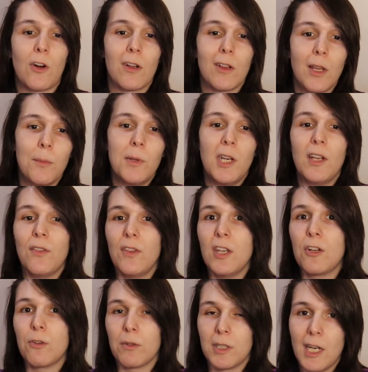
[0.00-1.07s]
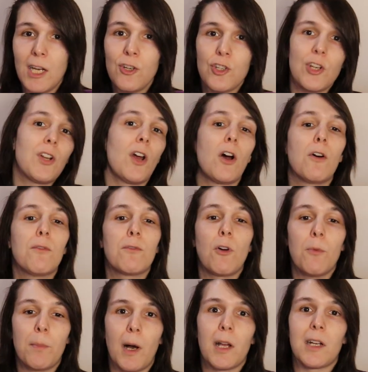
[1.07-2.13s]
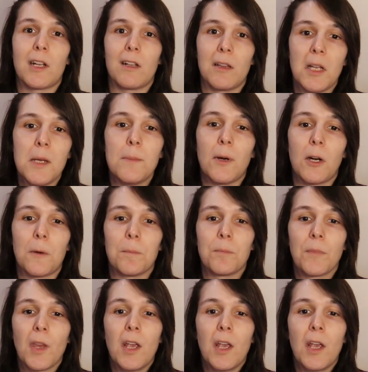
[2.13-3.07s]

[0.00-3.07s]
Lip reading: are limiting the creation of robotic labor.